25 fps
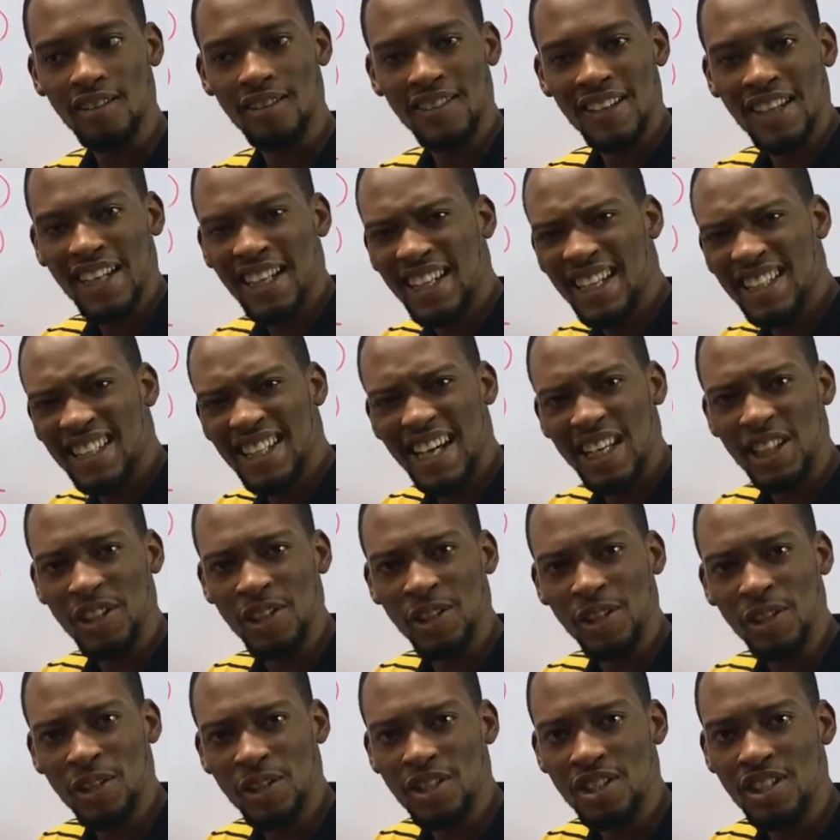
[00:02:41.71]
You get that
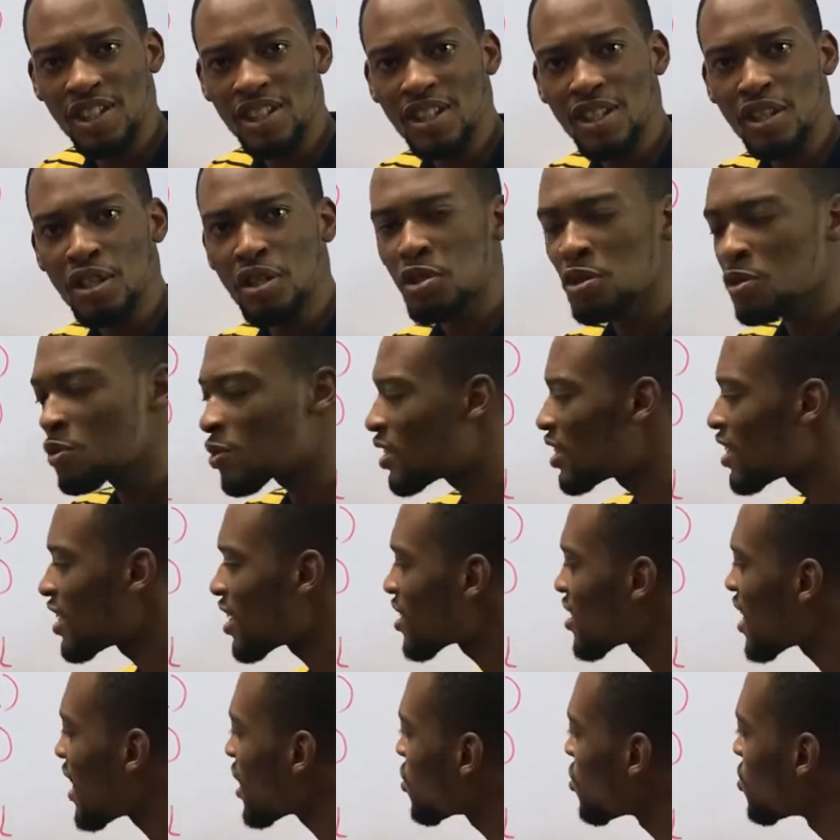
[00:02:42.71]
ideology. So
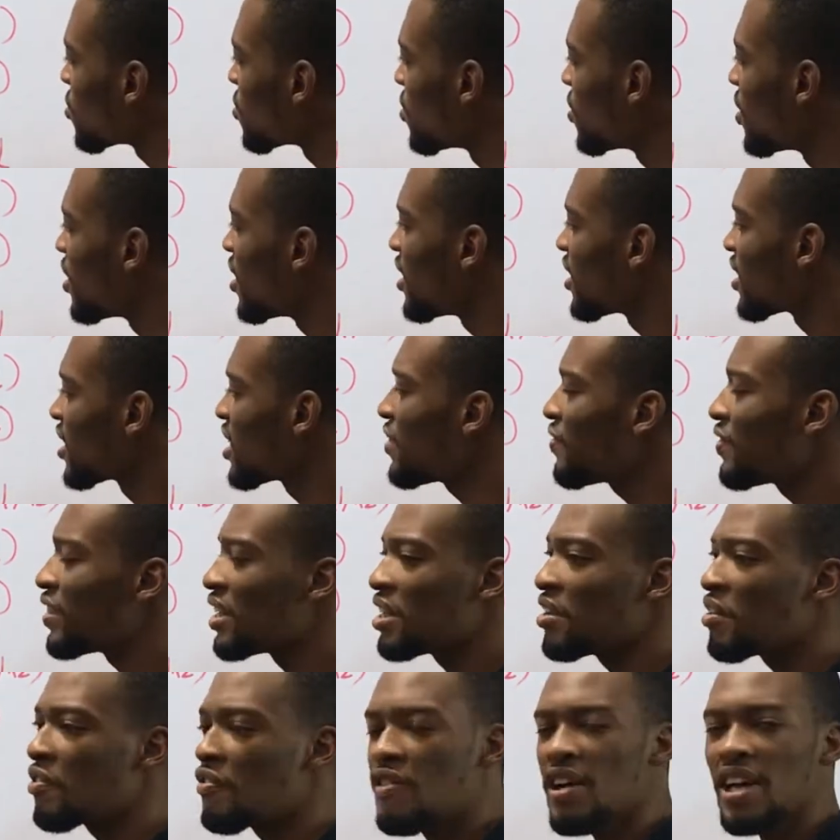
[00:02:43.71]
it try to give
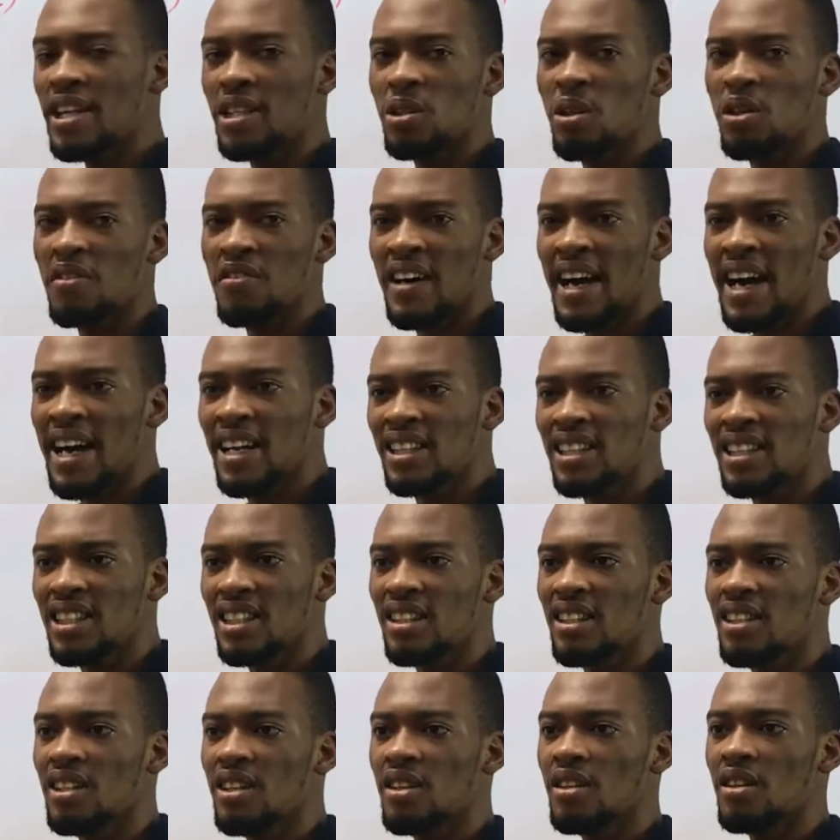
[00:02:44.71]
the effect of
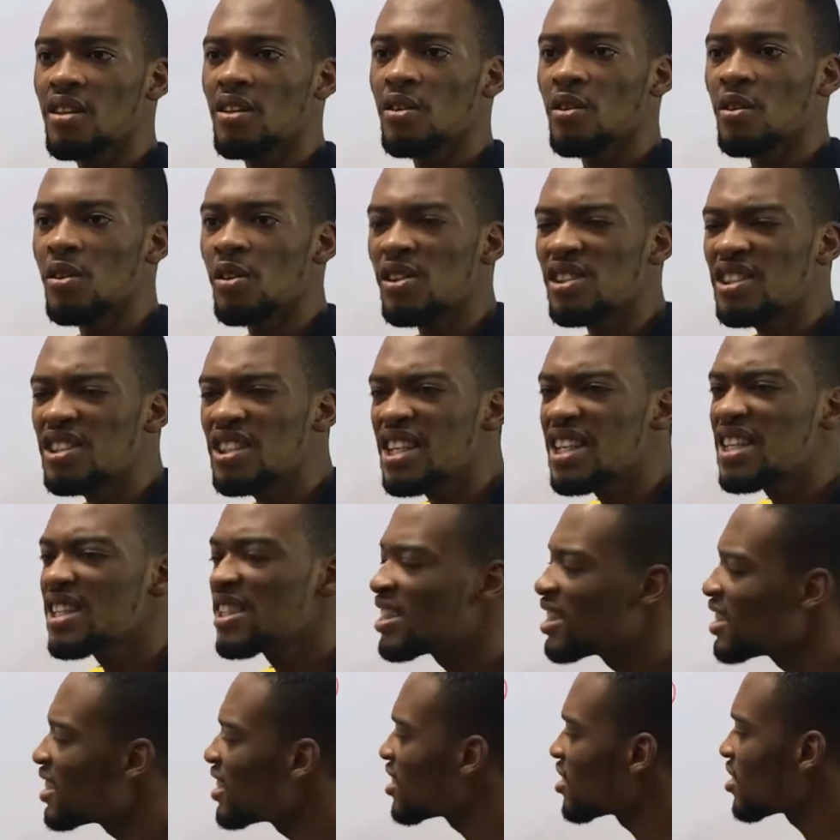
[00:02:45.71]
adding or
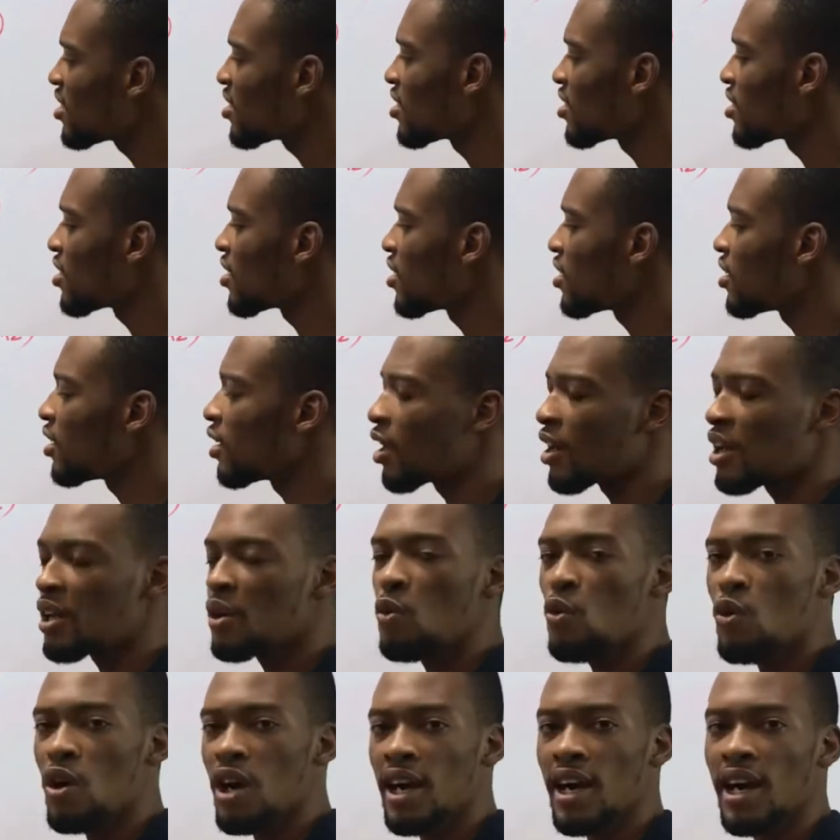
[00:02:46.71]
changing
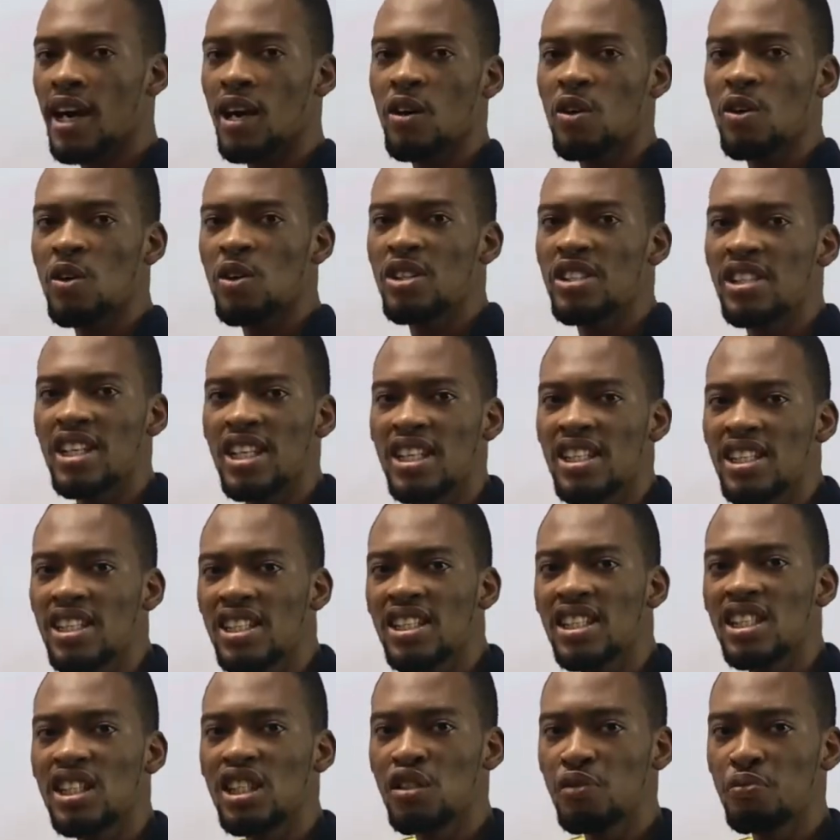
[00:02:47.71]
a worker or
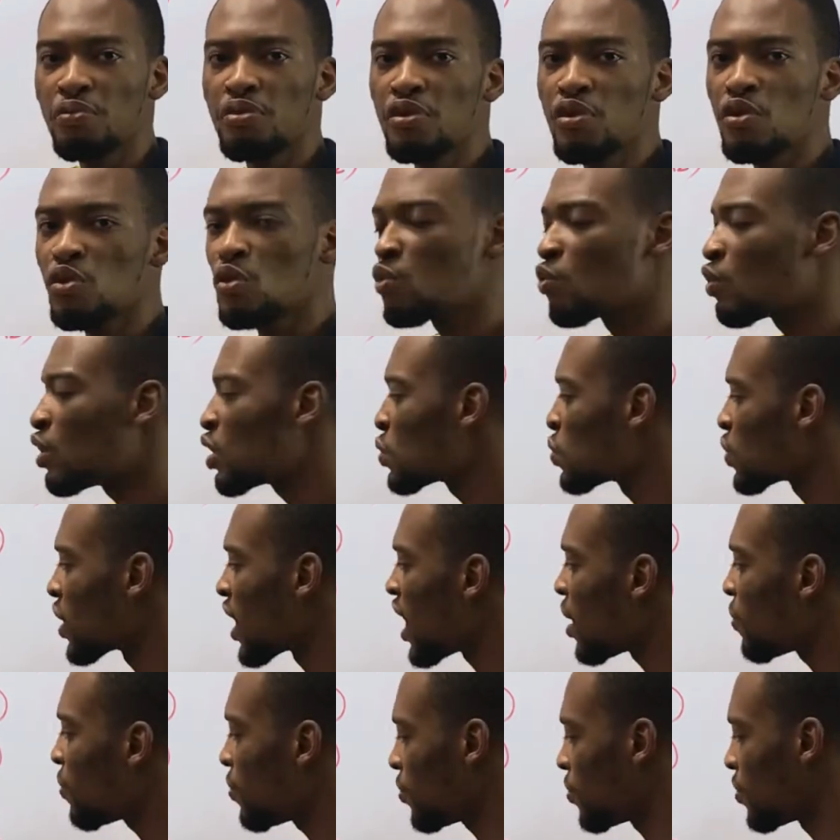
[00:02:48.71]
changing the input. What will
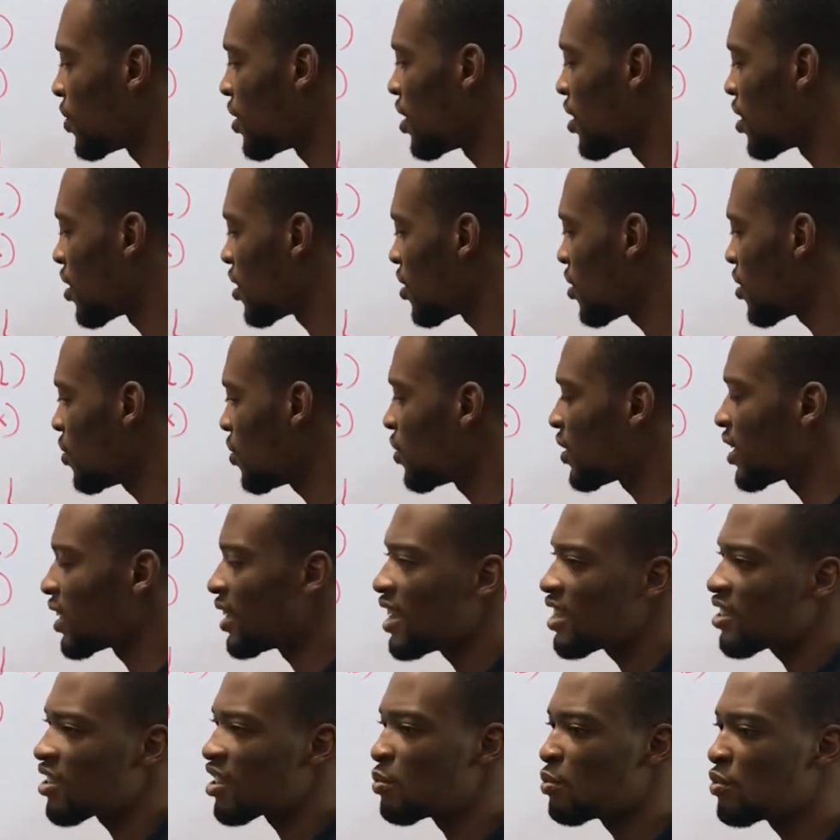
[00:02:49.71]
happen? Okay,
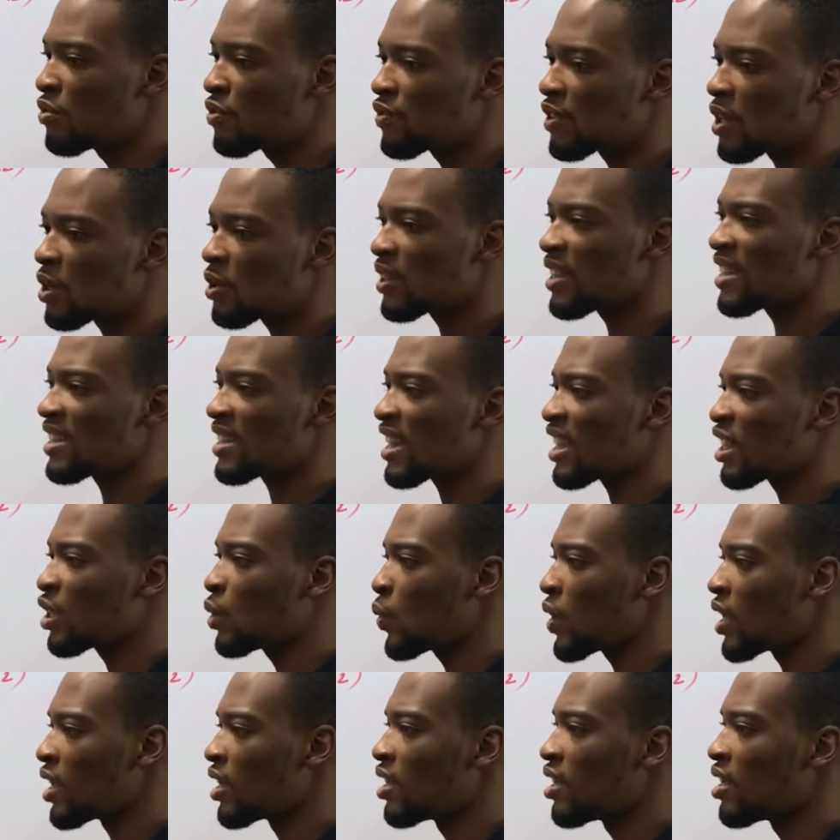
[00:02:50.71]
let's remove one or let's
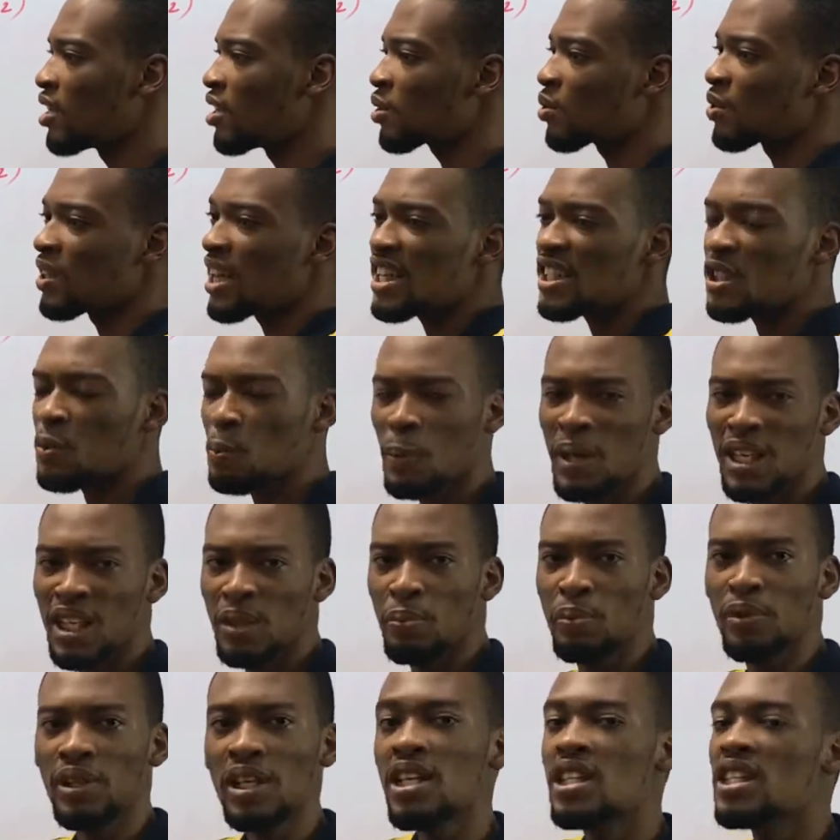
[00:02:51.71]
add one. So let's
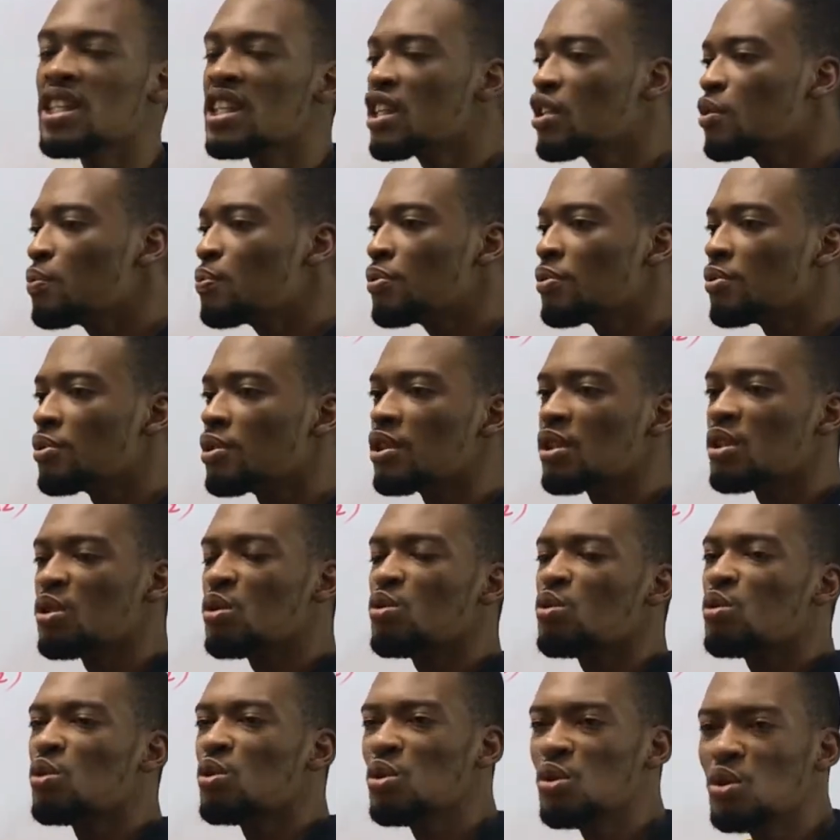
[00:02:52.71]
manipulate the input
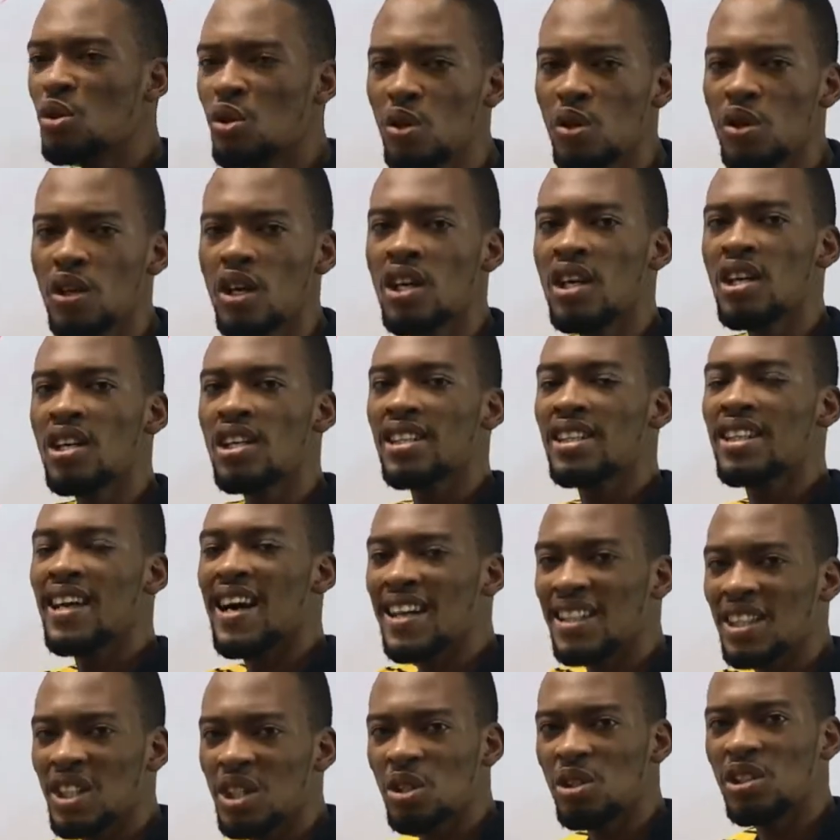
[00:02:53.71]
to know the
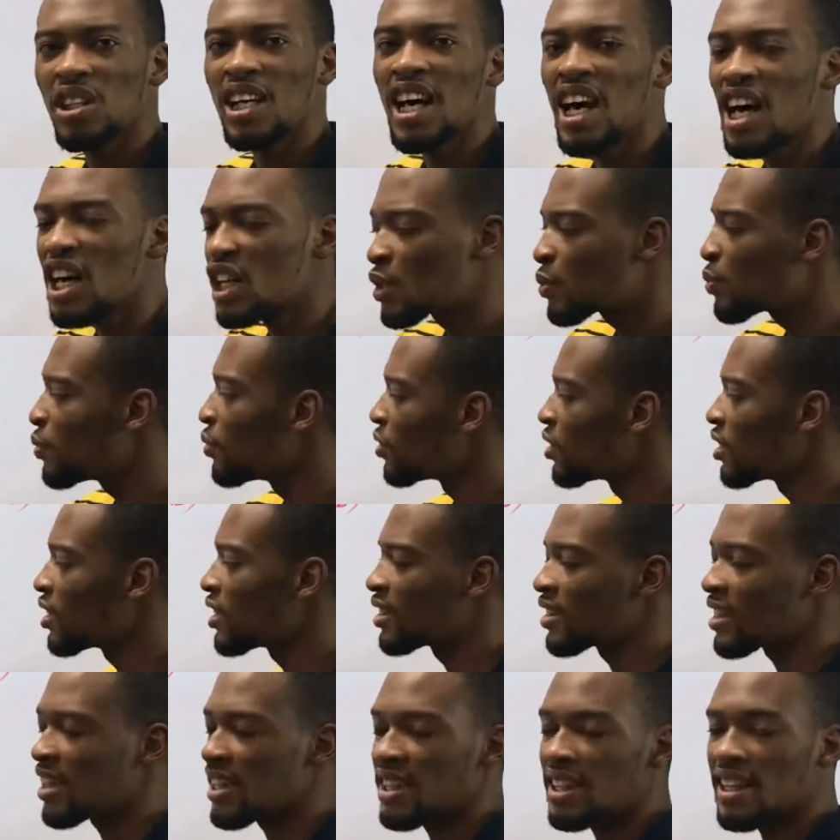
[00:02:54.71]
additional output
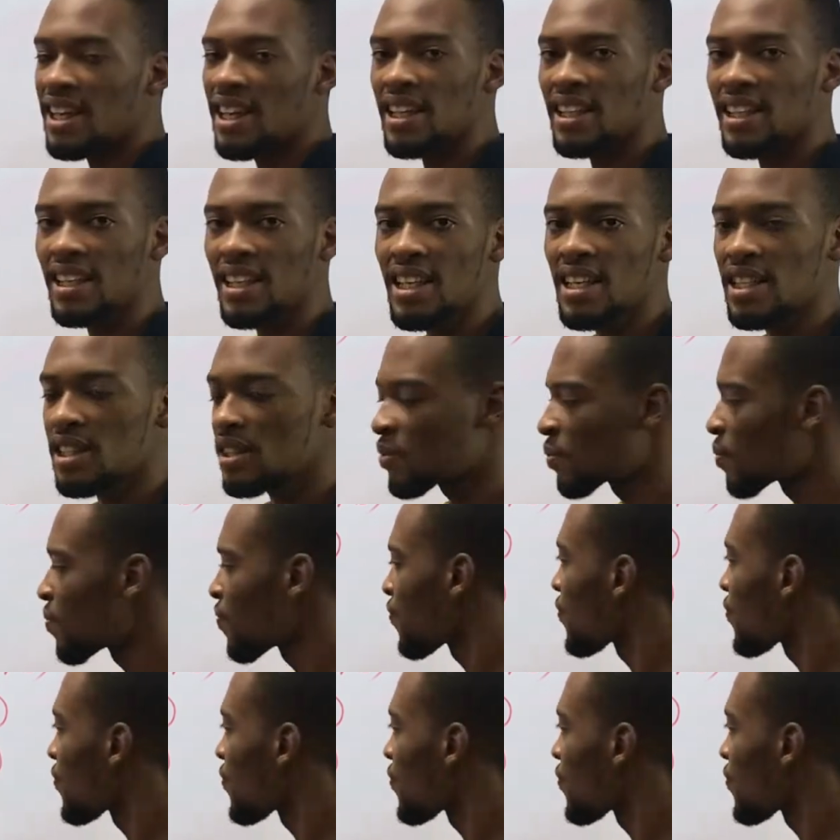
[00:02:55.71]
that it can get.